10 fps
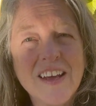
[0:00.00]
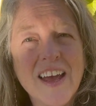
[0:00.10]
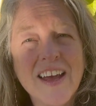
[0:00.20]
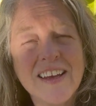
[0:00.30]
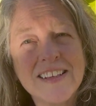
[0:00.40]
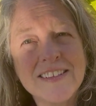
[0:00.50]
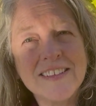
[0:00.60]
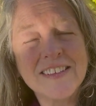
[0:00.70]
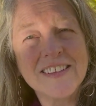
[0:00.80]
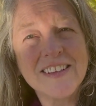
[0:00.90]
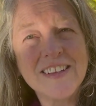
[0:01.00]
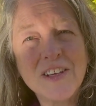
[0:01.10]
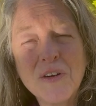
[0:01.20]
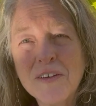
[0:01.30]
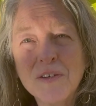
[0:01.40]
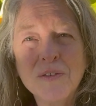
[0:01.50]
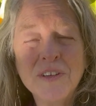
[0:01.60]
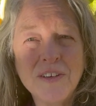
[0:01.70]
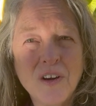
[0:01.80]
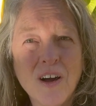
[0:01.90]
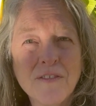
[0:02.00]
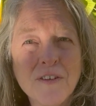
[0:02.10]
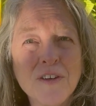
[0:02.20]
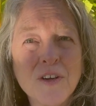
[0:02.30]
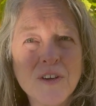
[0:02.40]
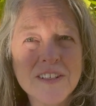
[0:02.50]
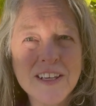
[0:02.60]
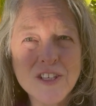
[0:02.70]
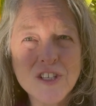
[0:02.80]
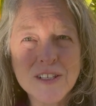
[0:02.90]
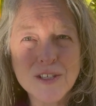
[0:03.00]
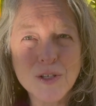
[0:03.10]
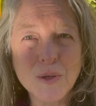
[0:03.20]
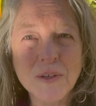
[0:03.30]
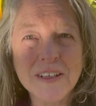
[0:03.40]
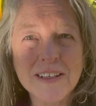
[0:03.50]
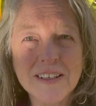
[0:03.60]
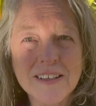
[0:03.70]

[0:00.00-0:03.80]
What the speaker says: and you have only to offer your attention to it.